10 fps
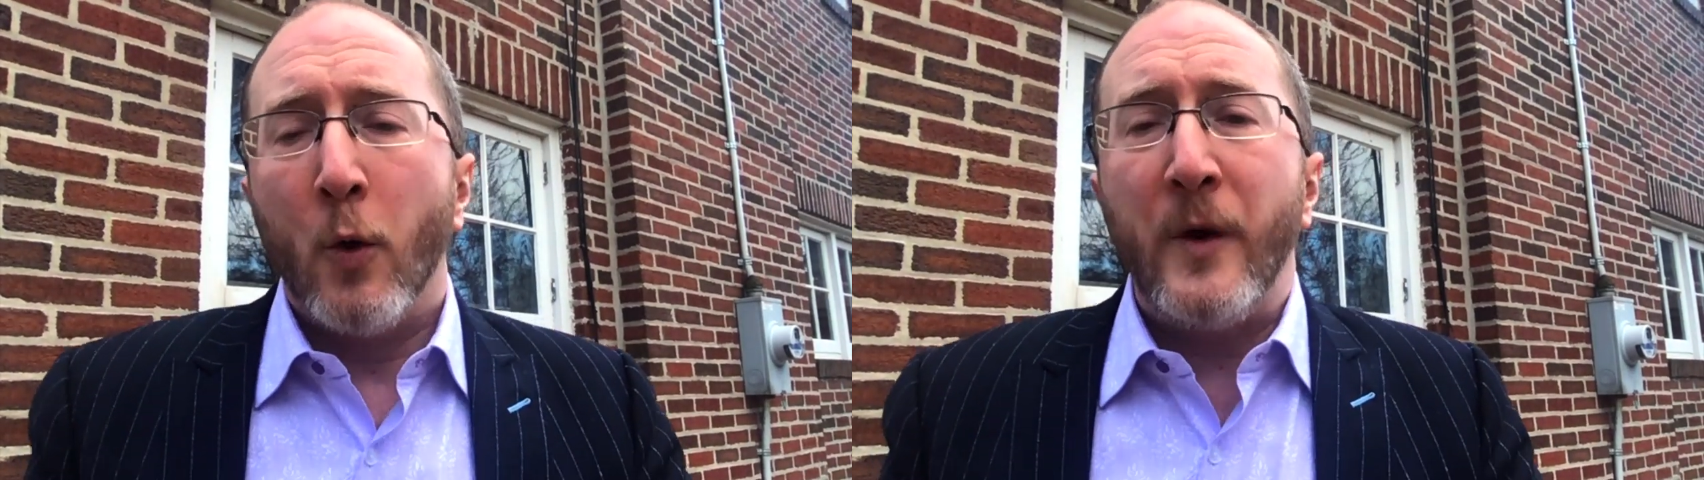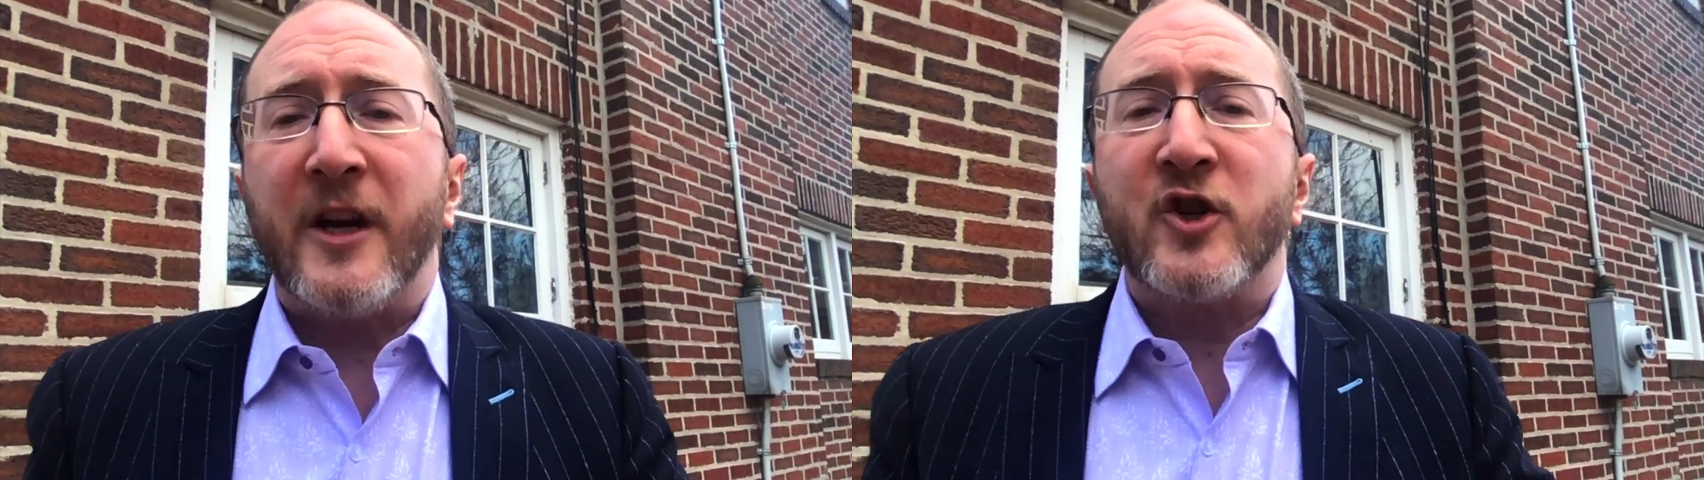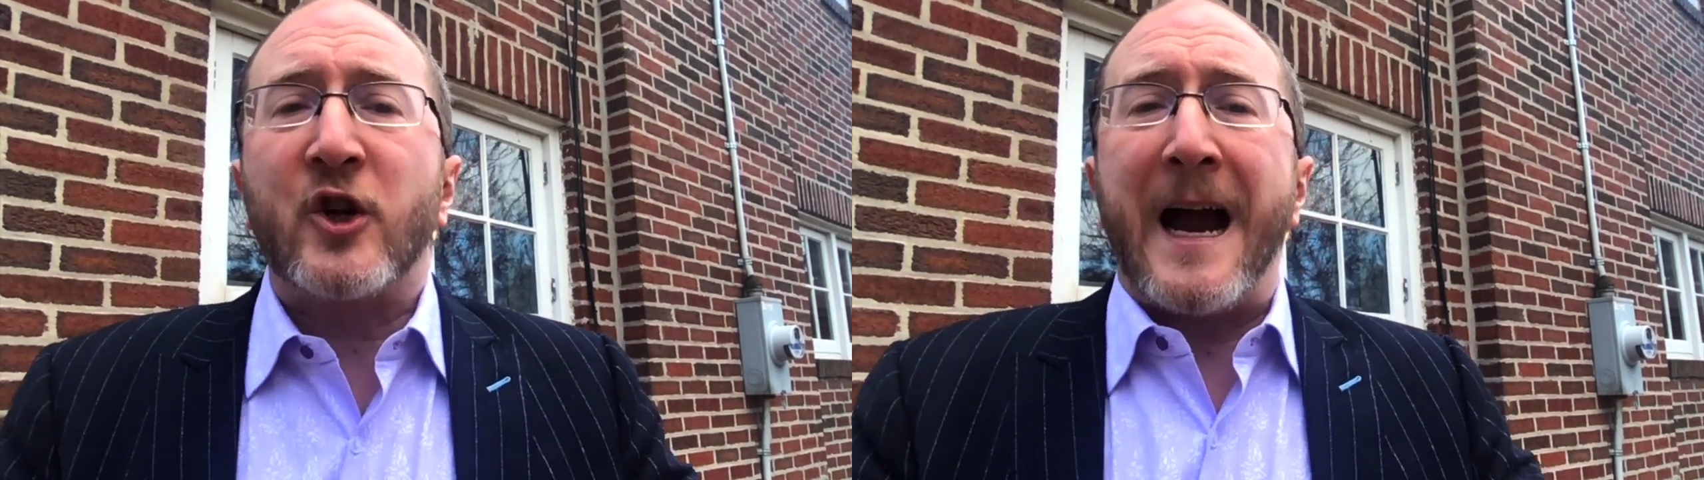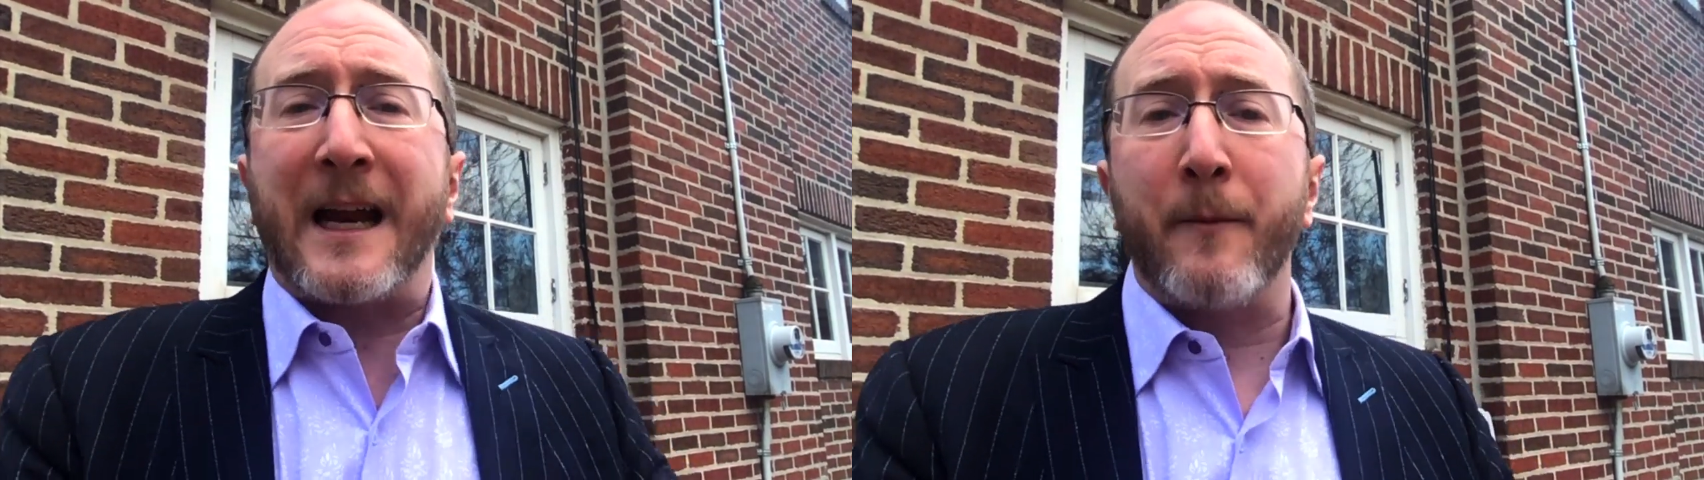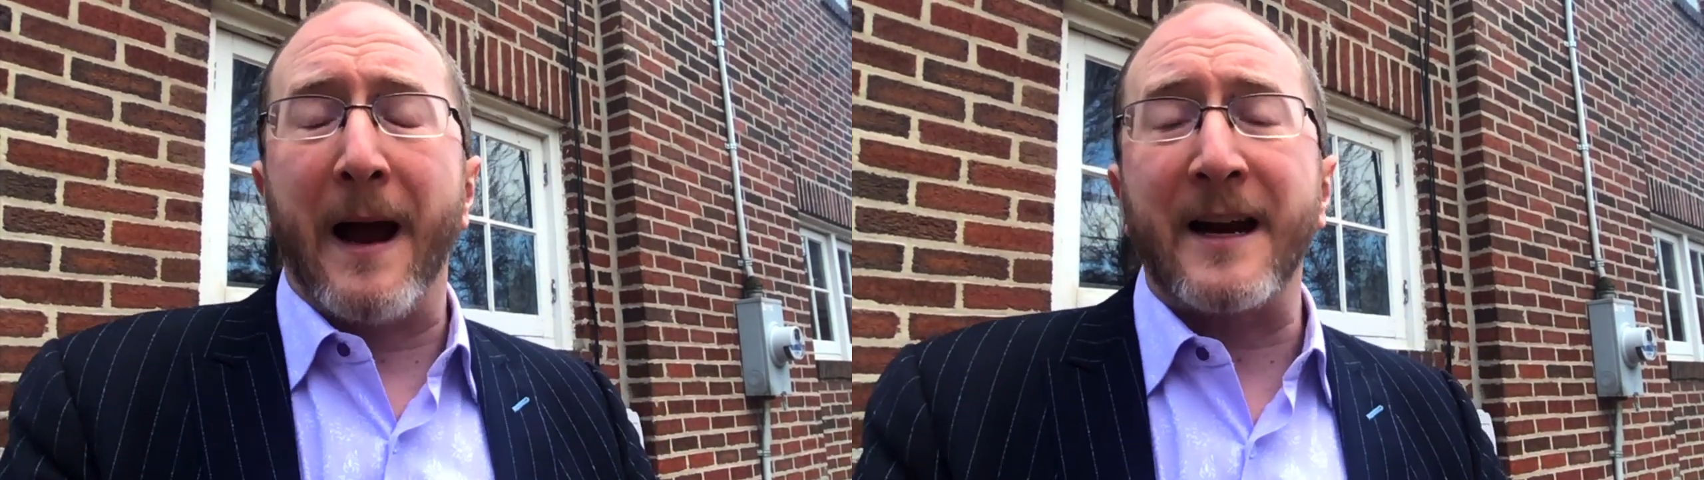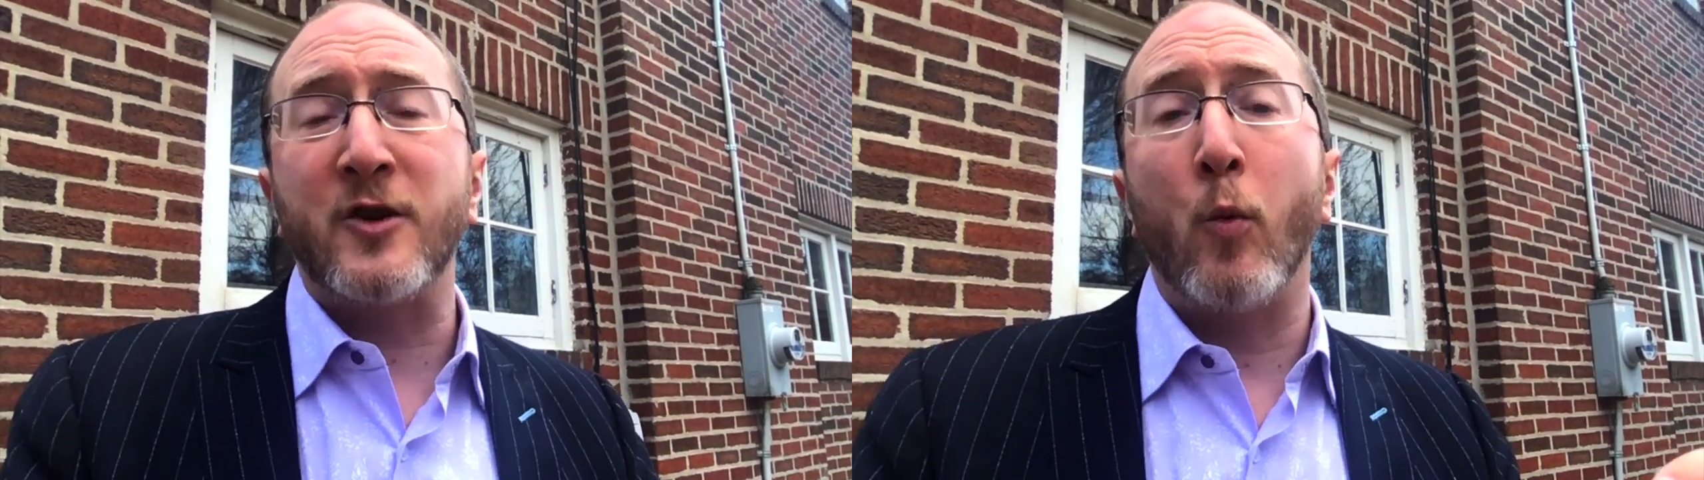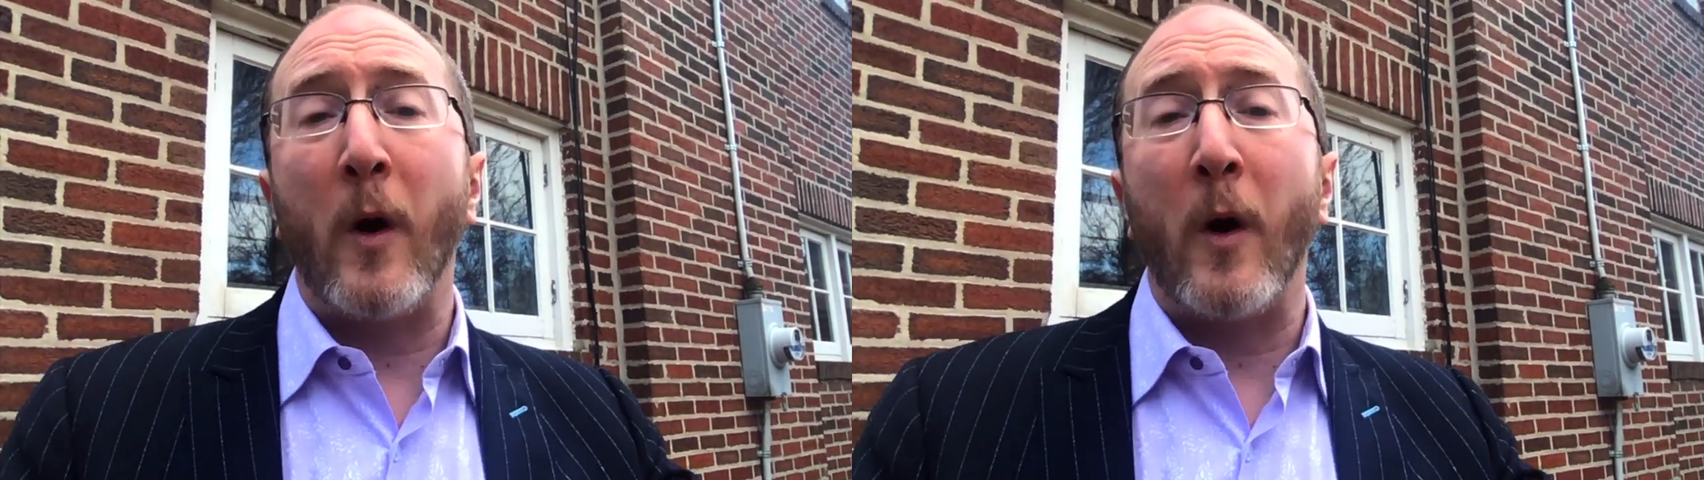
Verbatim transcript: we can track it back to